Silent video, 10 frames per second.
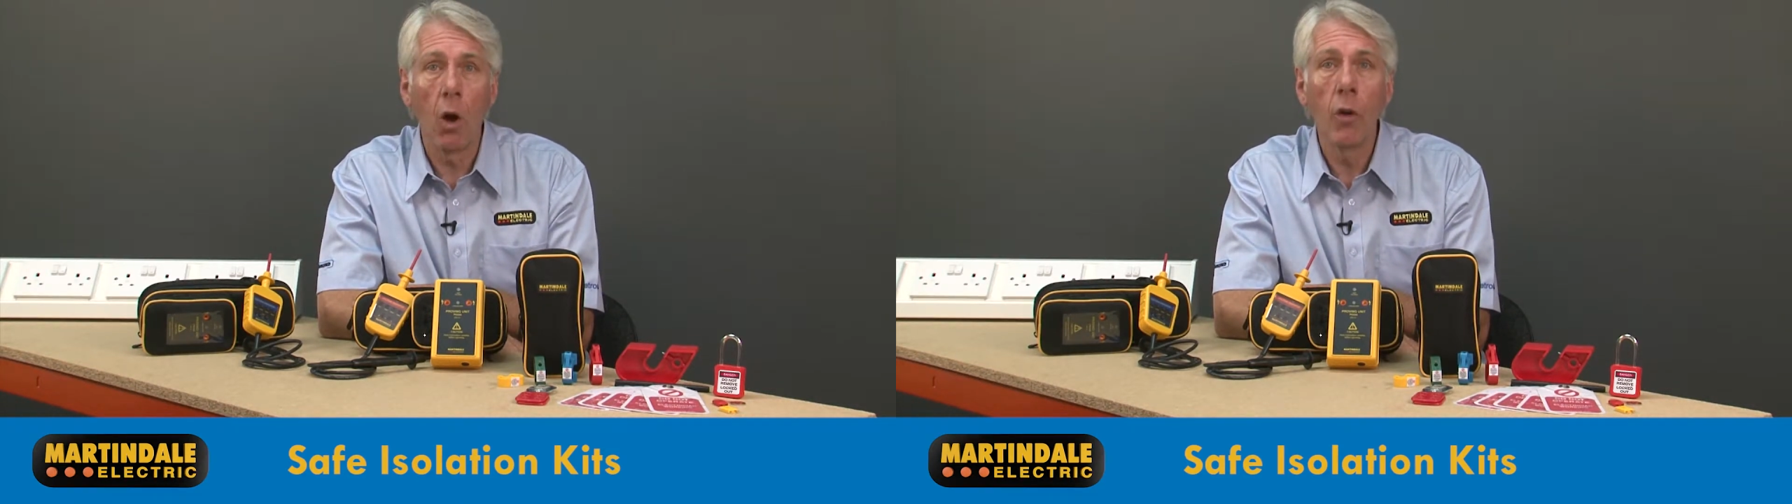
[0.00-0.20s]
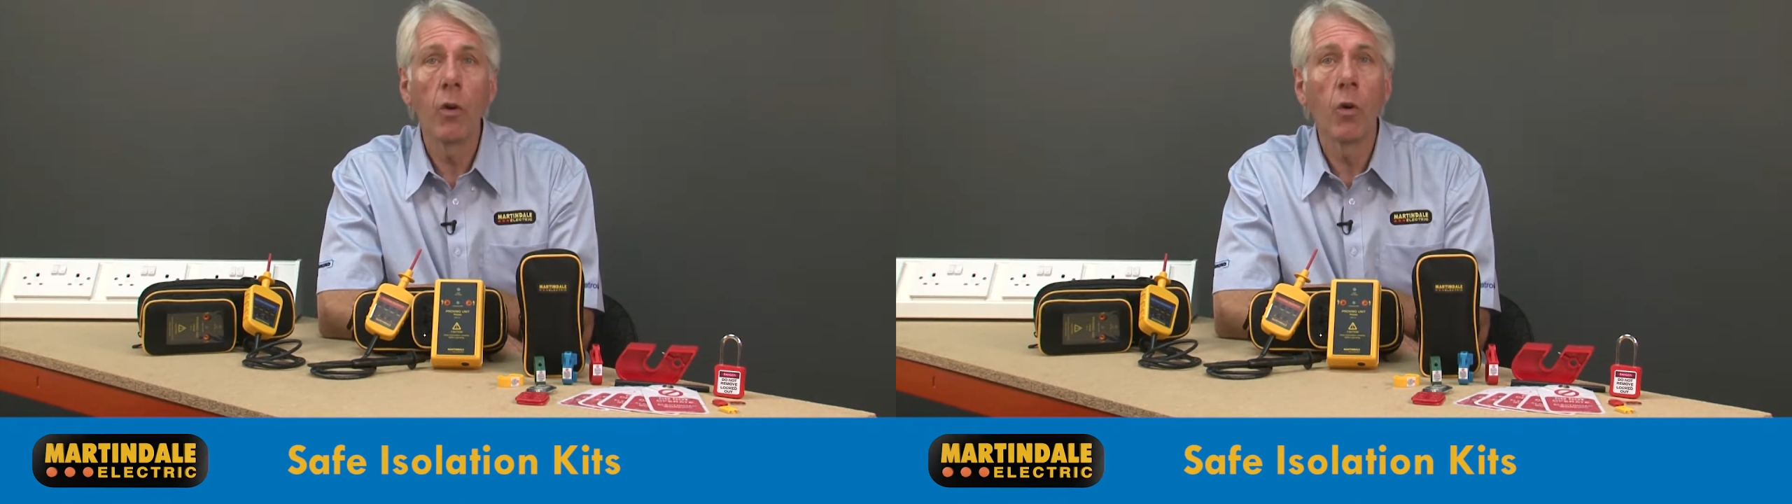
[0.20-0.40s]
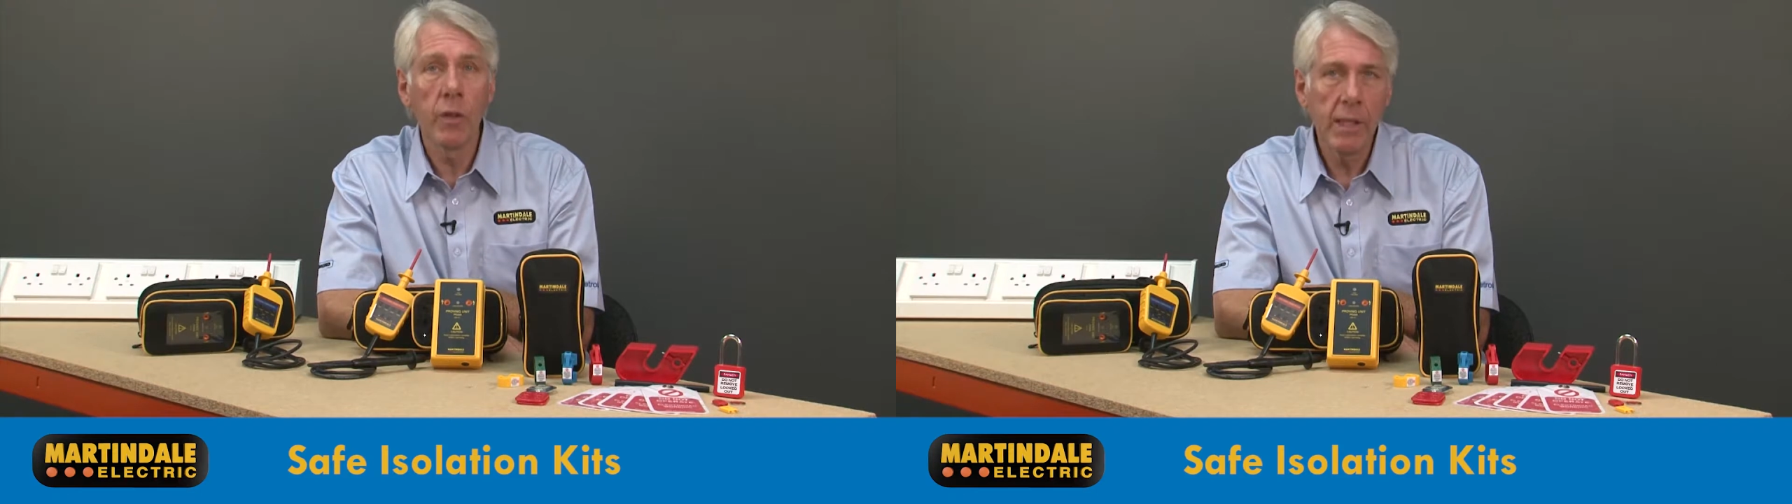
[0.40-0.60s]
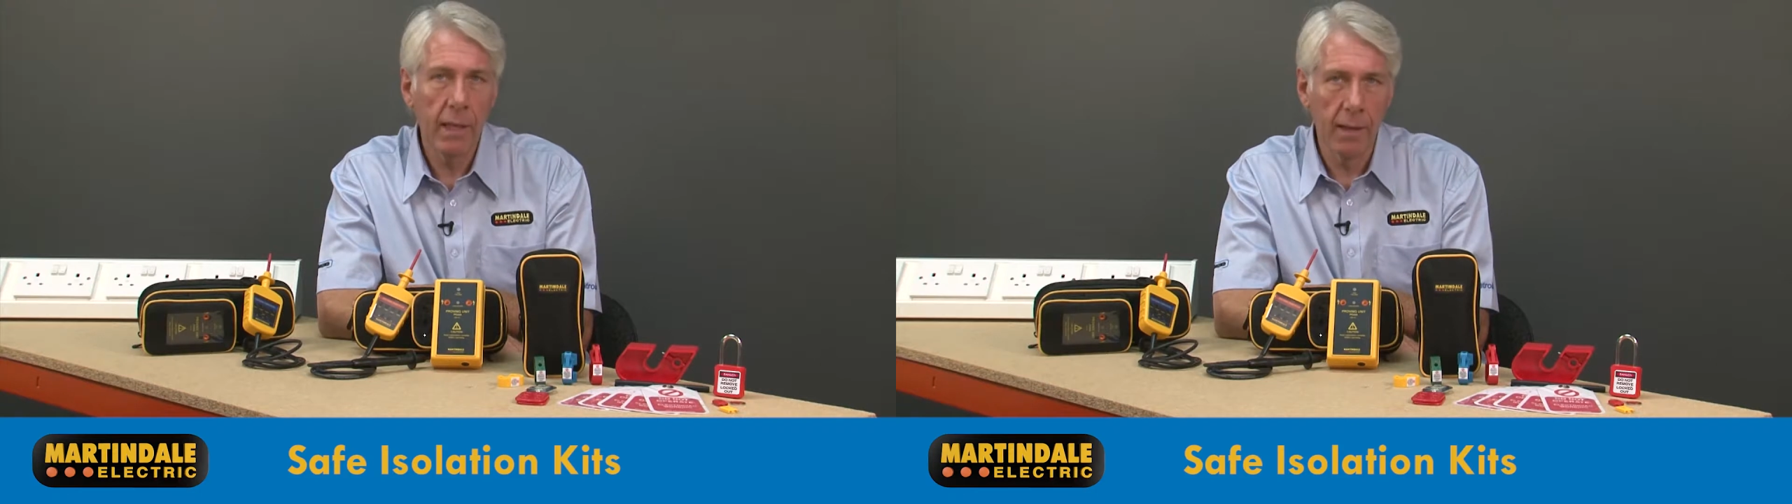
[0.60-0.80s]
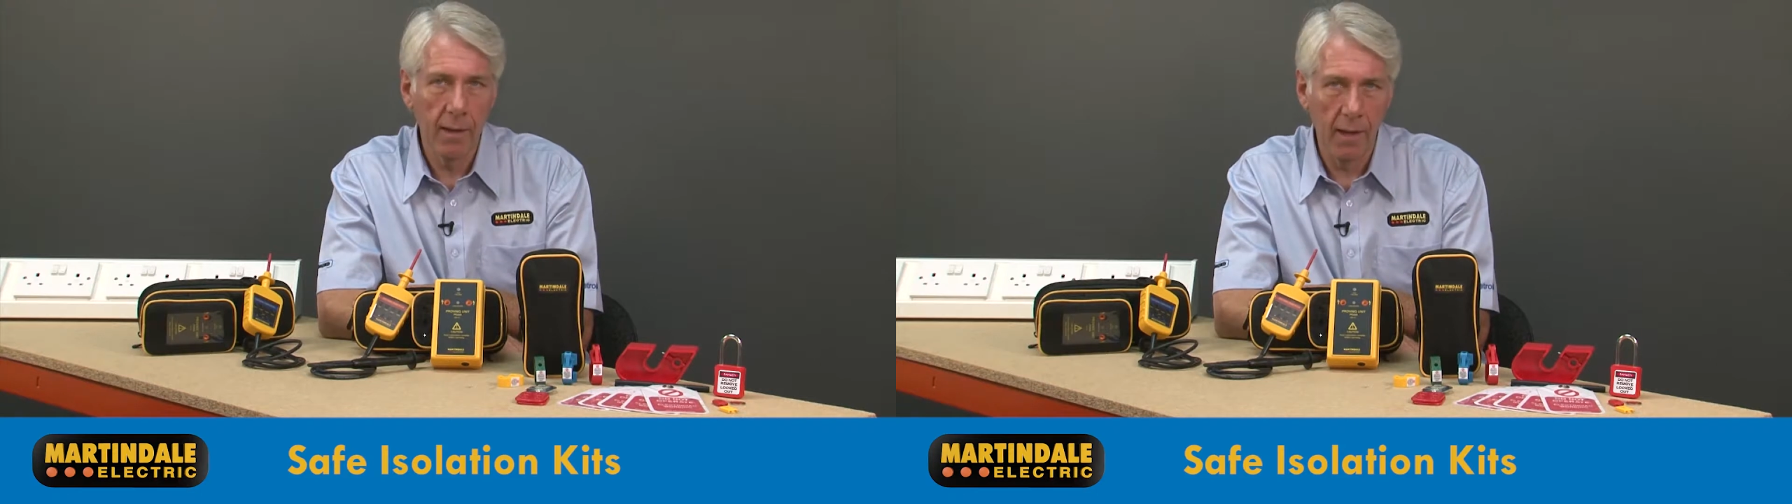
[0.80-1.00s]
on or
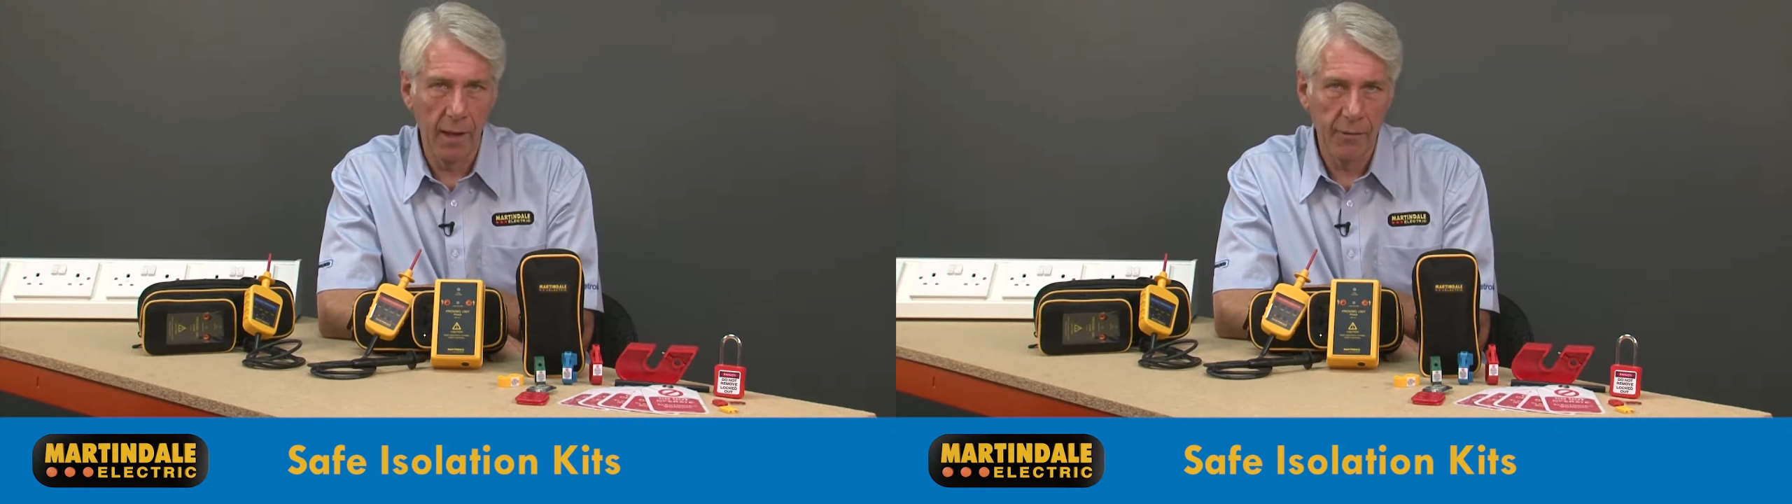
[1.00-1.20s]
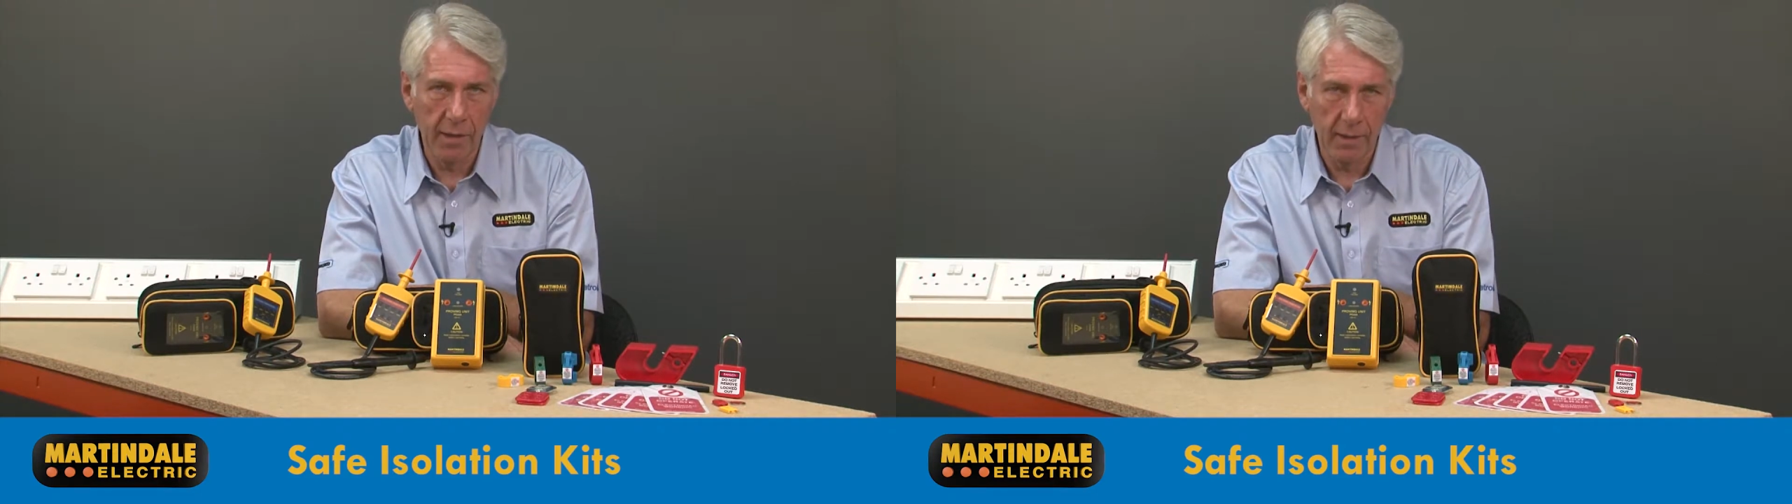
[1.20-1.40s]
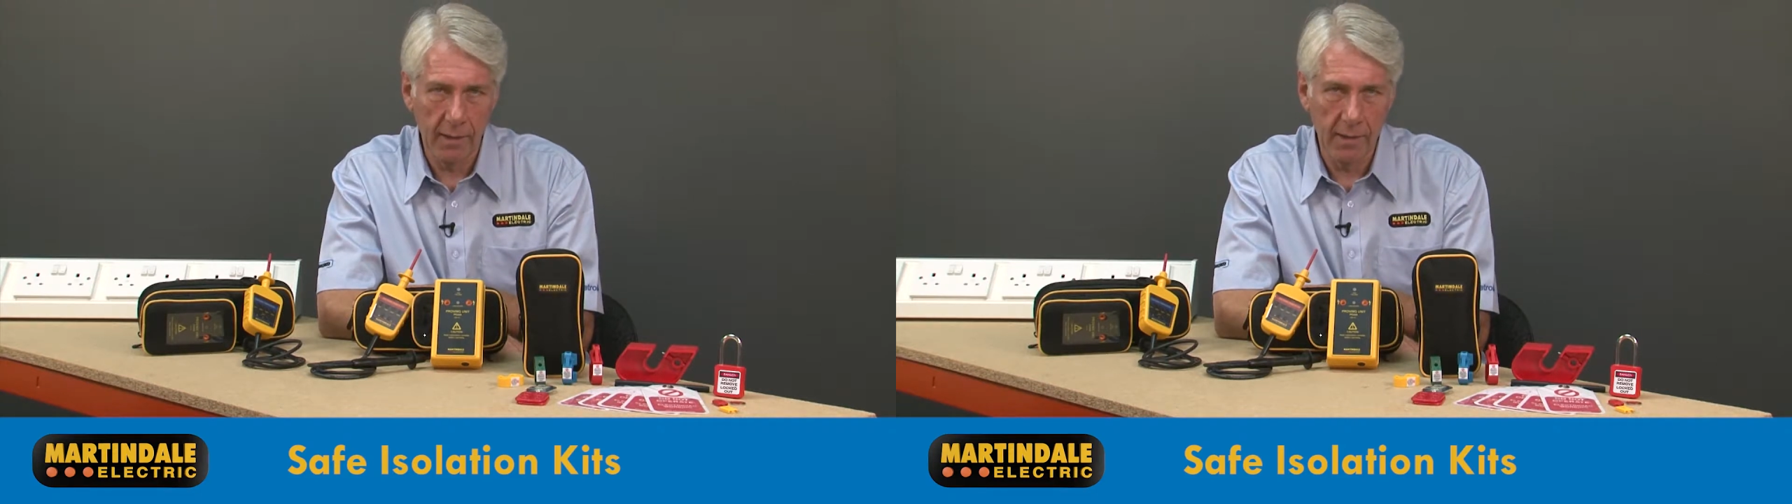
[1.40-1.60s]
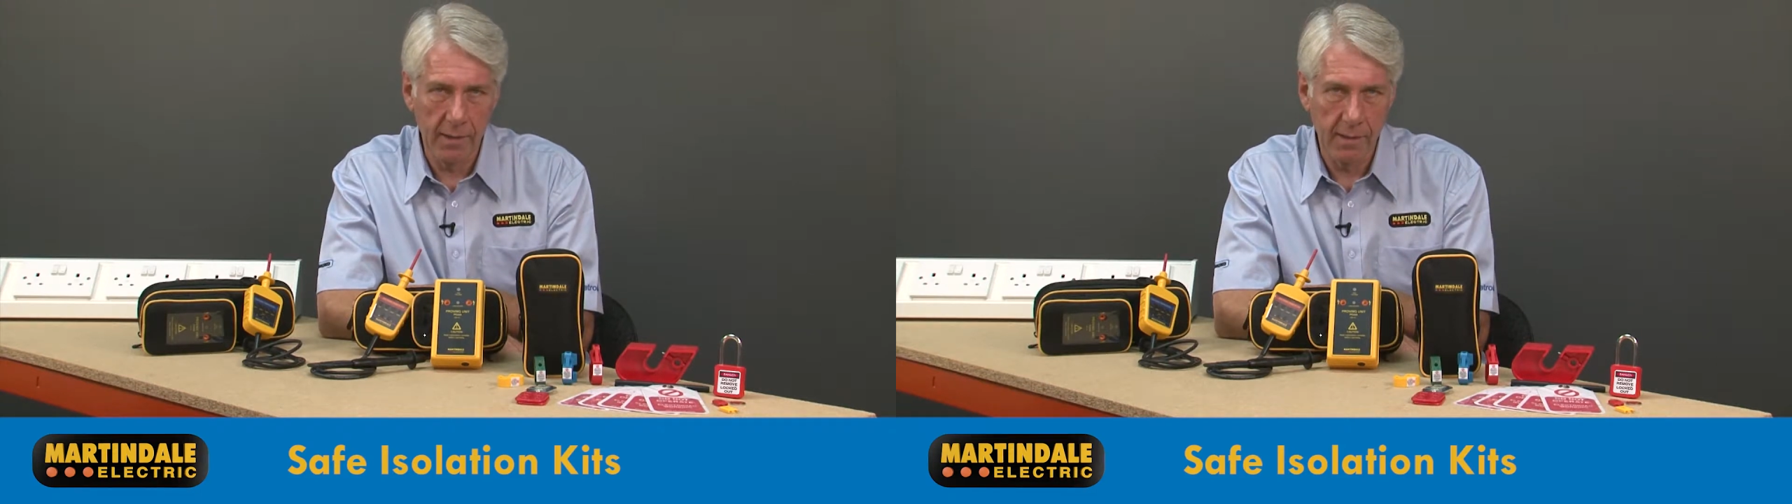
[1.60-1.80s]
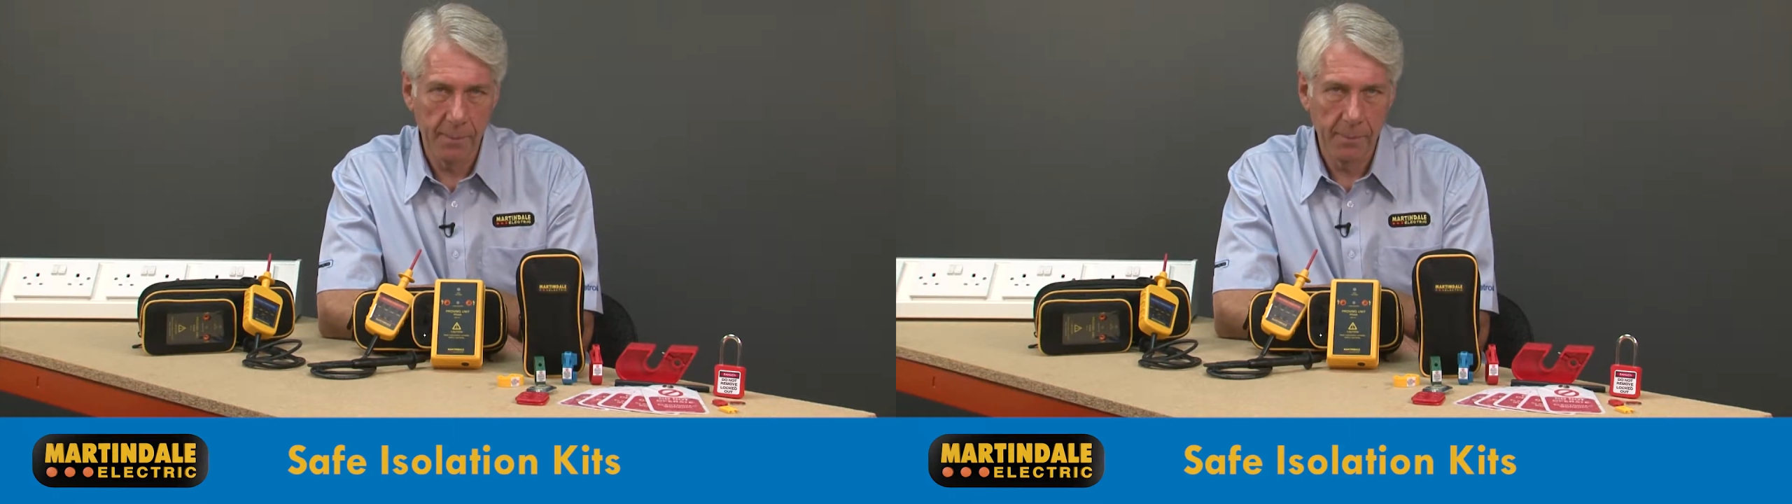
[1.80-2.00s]
near live
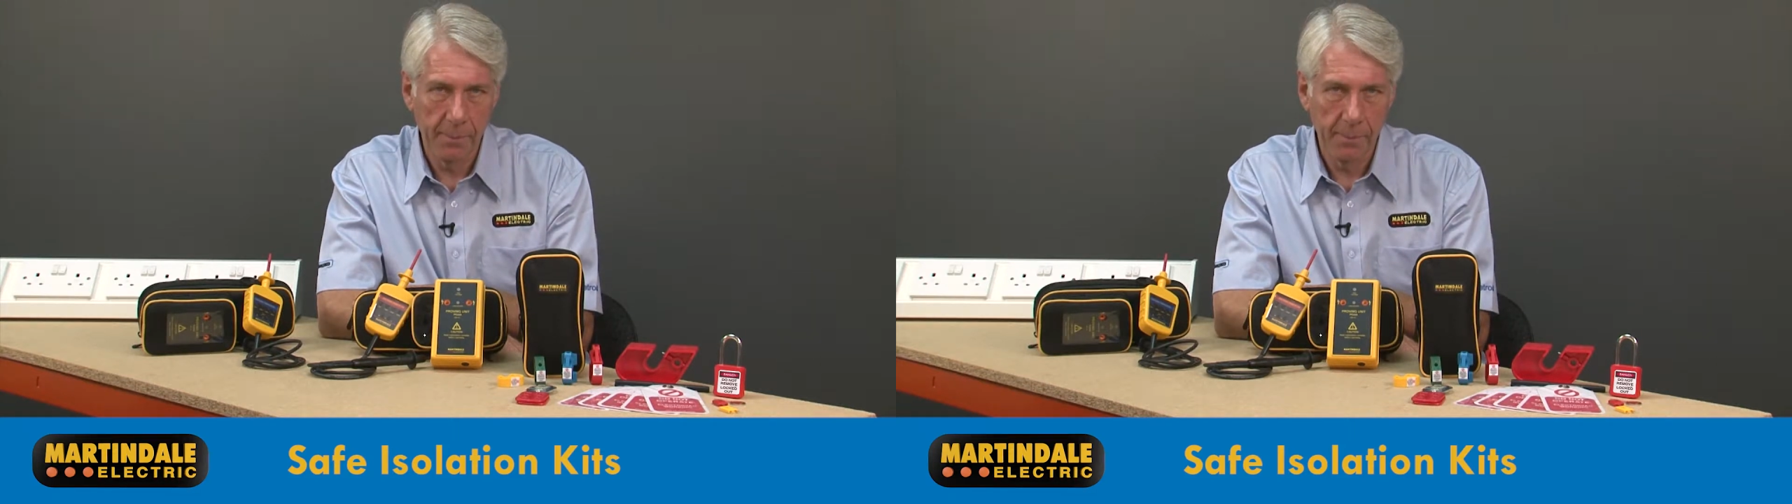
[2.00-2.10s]
conductors.